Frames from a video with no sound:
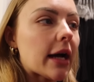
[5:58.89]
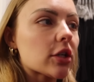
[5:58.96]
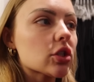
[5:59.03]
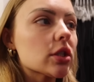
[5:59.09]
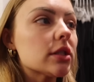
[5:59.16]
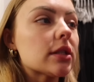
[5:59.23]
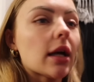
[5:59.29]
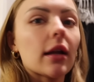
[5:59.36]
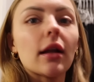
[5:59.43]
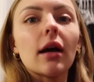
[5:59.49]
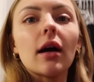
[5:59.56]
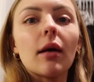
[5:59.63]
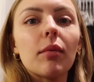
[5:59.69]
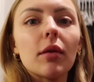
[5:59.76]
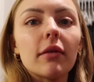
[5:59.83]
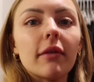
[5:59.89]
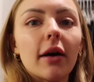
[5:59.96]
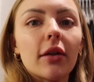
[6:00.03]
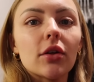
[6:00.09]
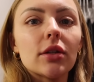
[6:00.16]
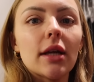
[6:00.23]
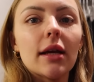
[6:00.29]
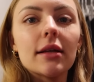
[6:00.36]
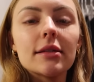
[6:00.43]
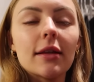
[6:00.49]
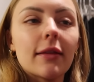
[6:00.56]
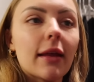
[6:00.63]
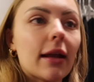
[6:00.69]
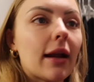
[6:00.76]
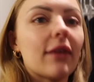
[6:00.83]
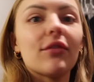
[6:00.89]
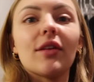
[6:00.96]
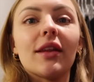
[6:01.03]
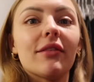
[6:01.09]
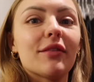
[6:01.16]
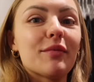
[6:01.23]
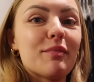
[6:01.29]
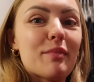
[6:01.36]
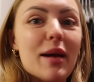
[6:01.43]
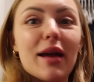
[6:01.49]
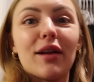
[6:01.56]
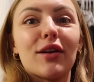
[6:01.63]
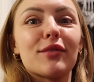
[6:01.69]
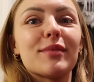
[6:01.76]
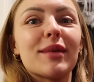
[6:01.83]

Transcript: actually done it a couple of other days, and then I feel even better